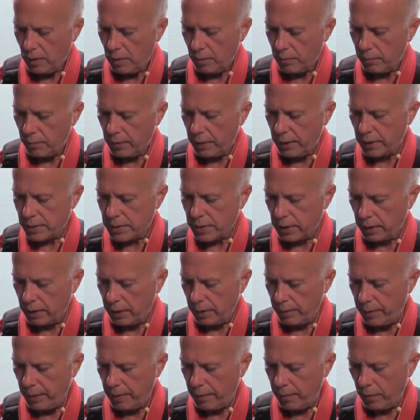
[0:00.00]
but it's a
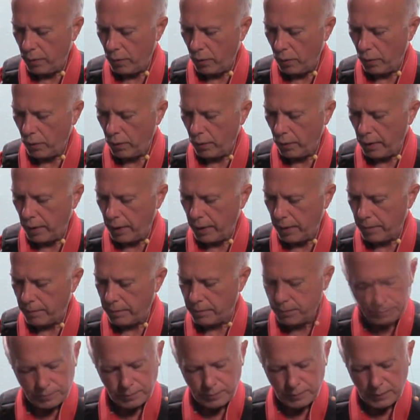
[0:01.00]
little bit more
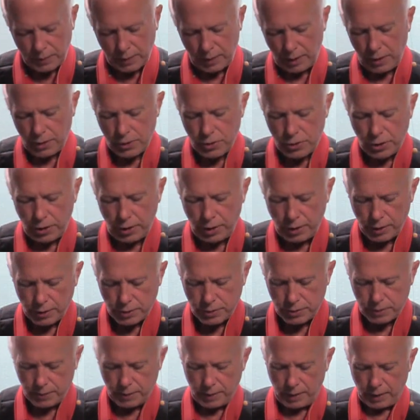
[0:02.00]

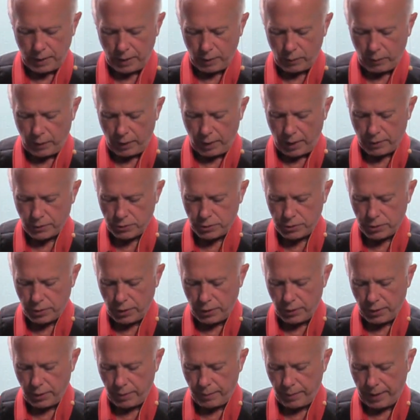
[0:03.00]
ingenious. And what I'll show
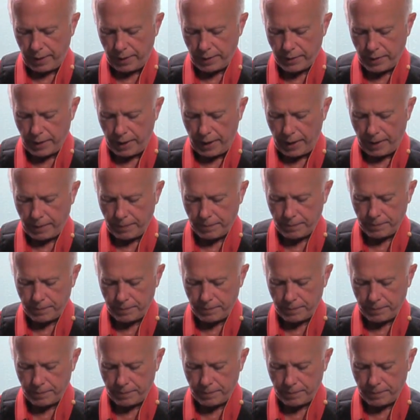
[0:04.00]
you about that,